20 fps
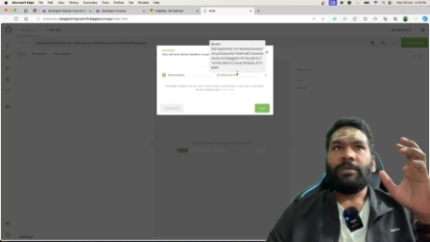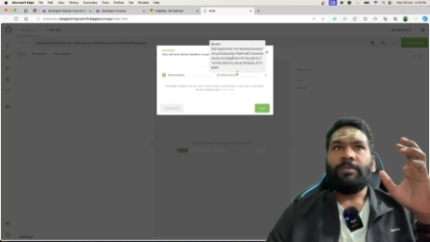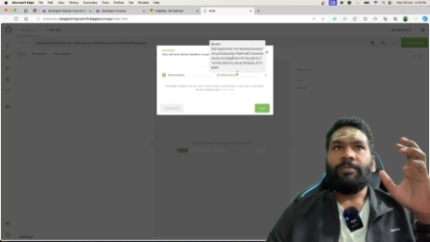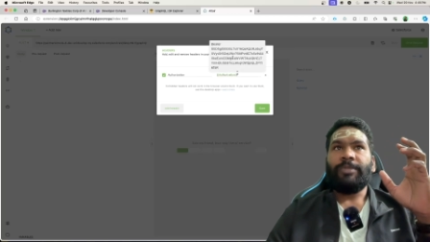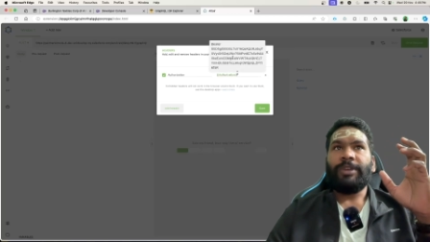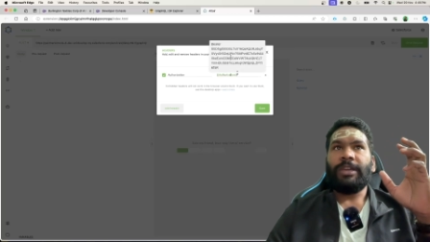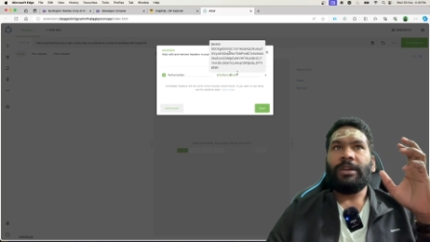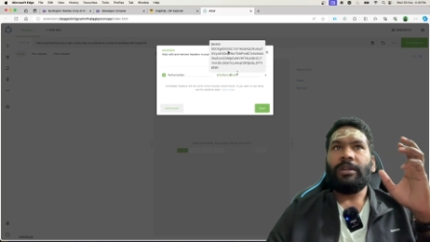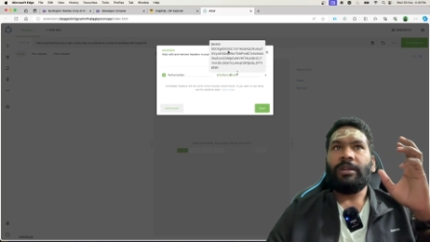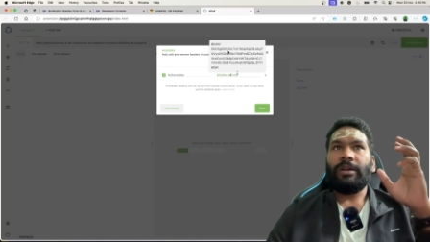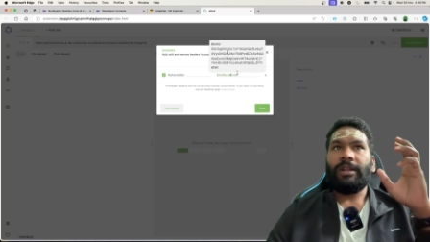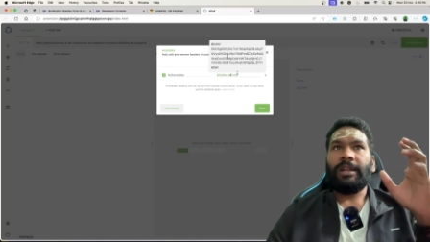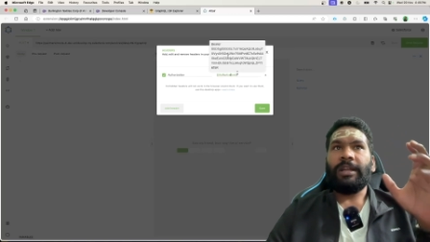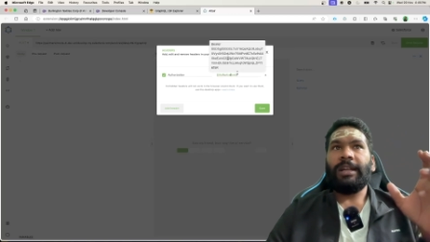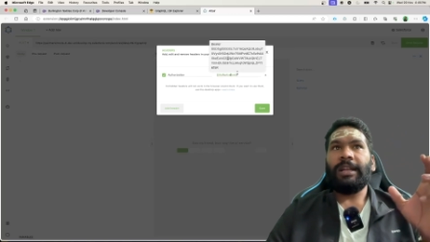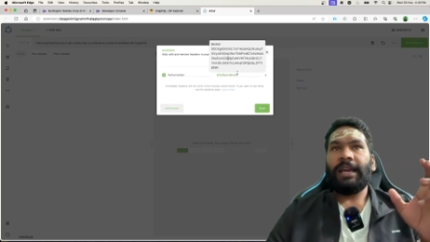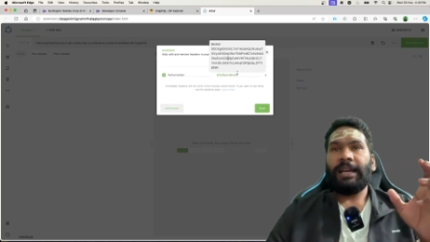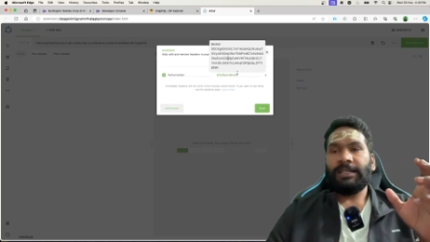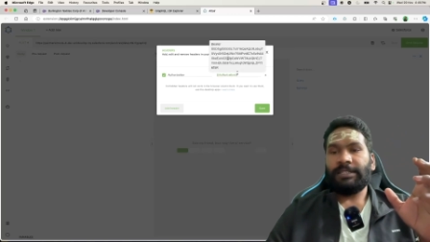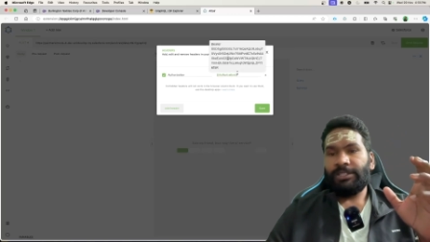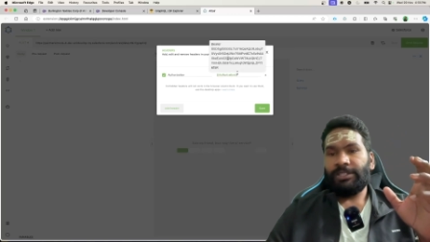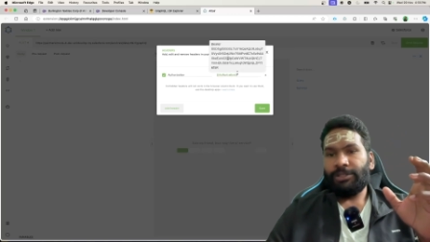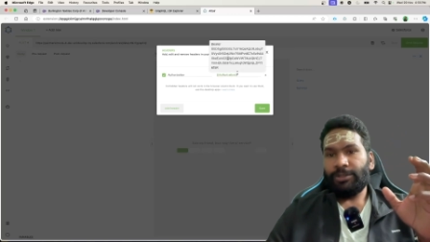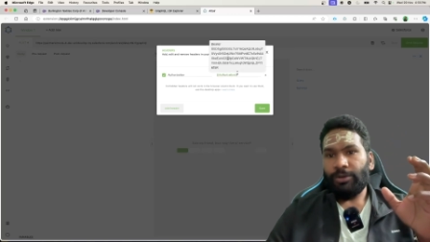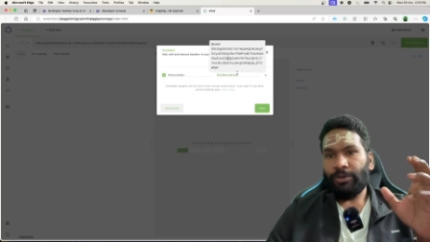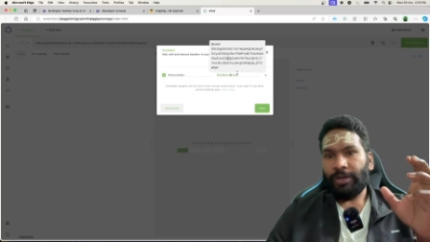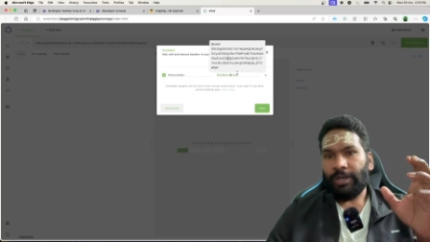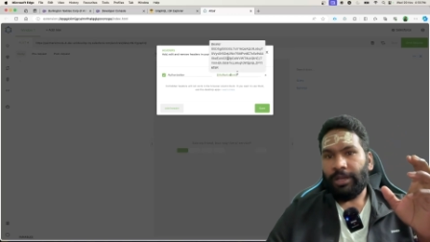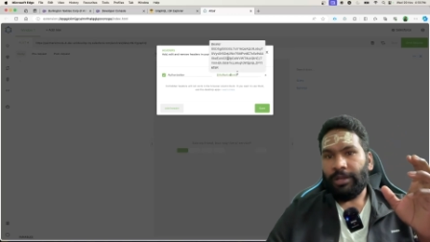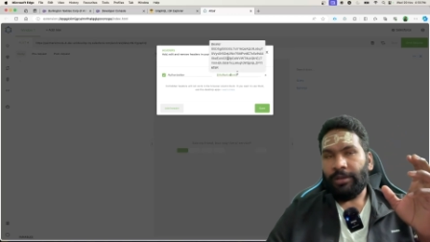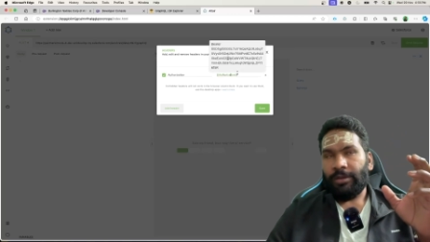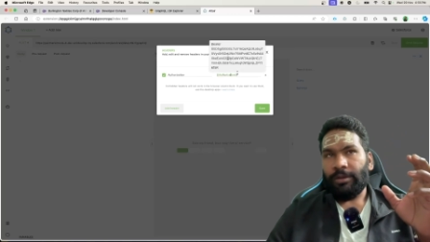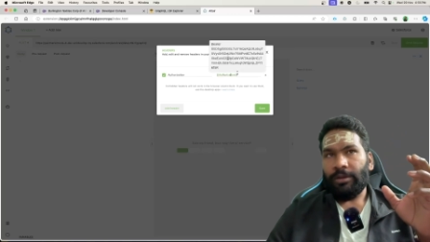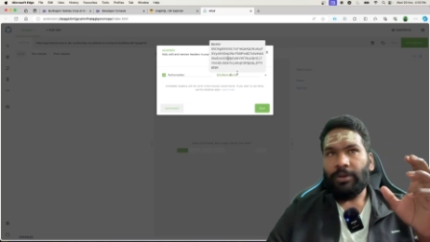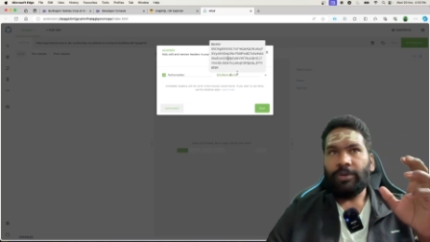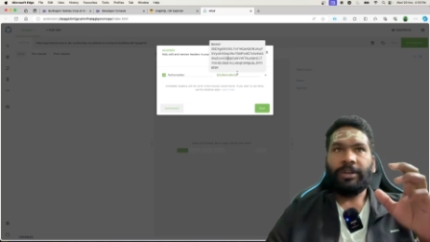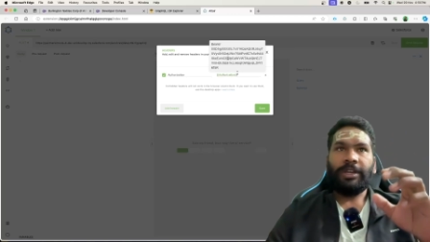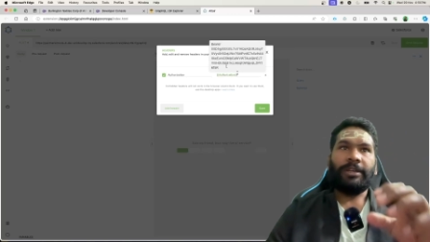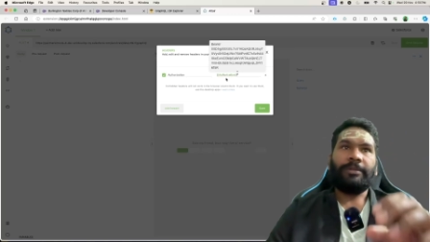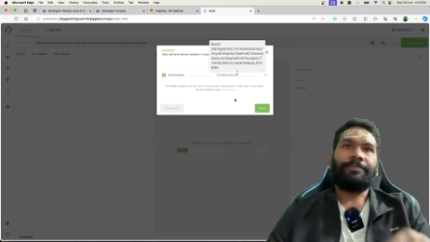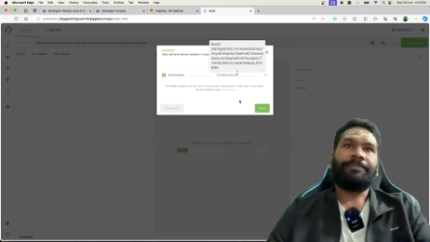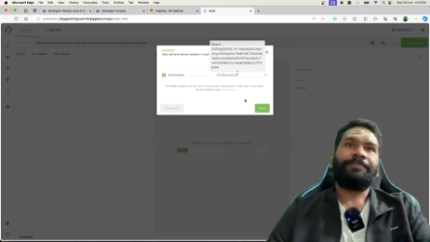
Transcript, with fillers: bearer and access token okay